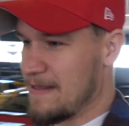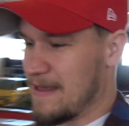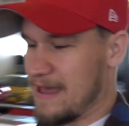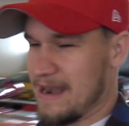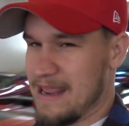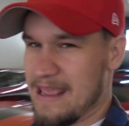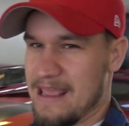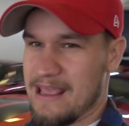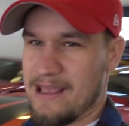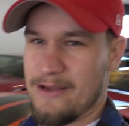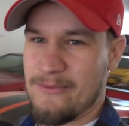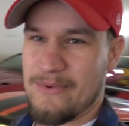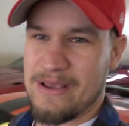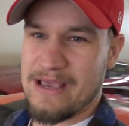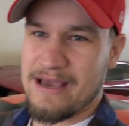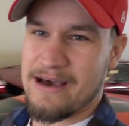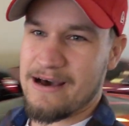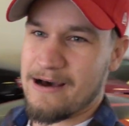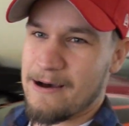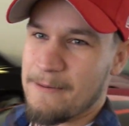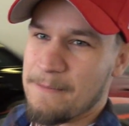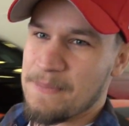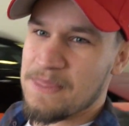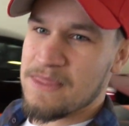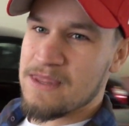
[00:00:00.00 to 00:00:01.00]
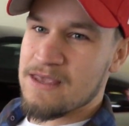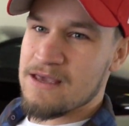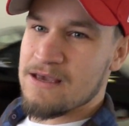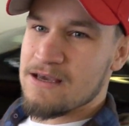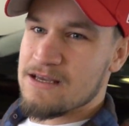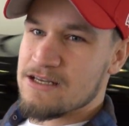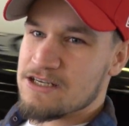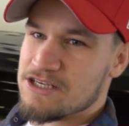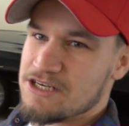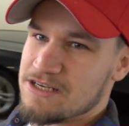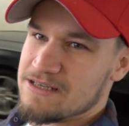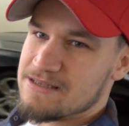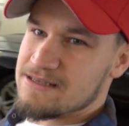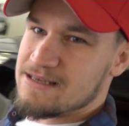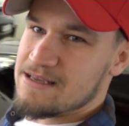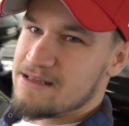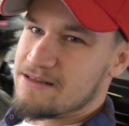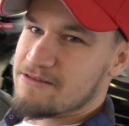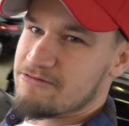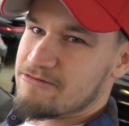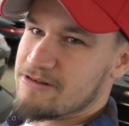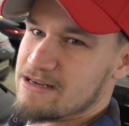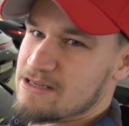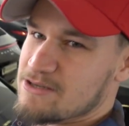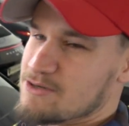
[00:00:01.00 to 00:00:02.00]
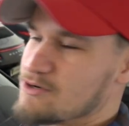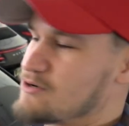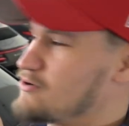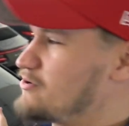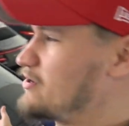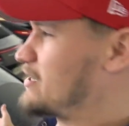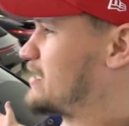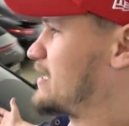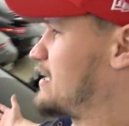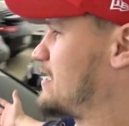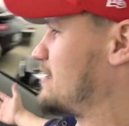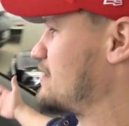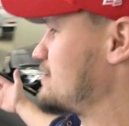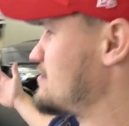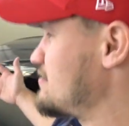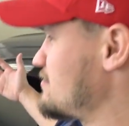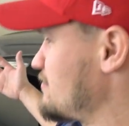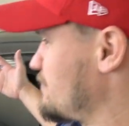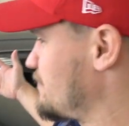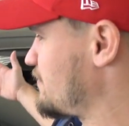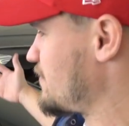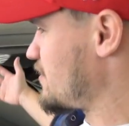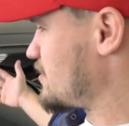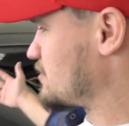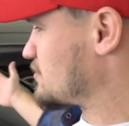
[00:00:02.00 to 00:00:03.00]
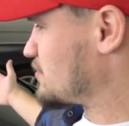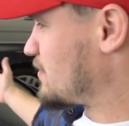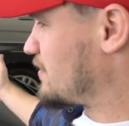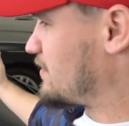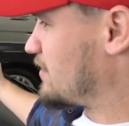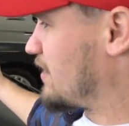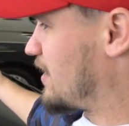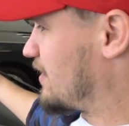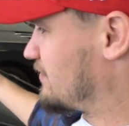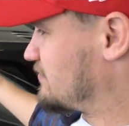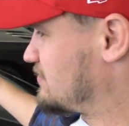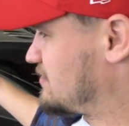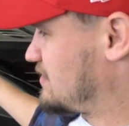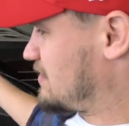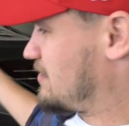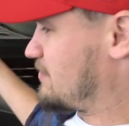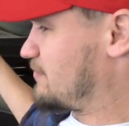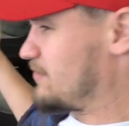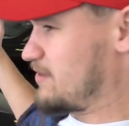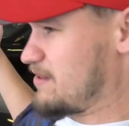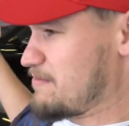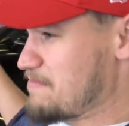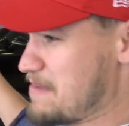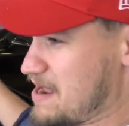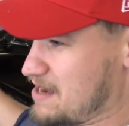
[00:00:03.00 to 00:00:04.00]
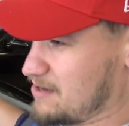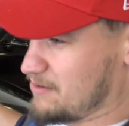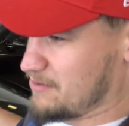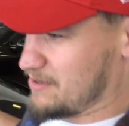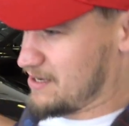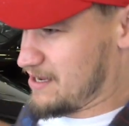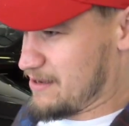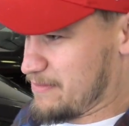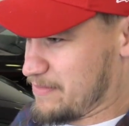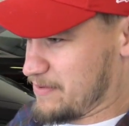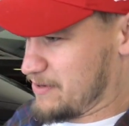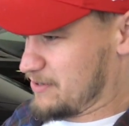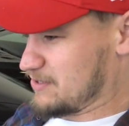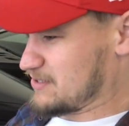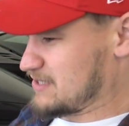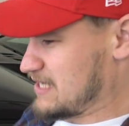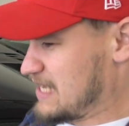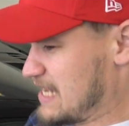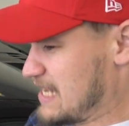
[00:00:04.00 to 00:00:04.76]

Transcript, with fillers: And here we are, G T three Touring here. This is the first one that I've seen with the manual gearbox.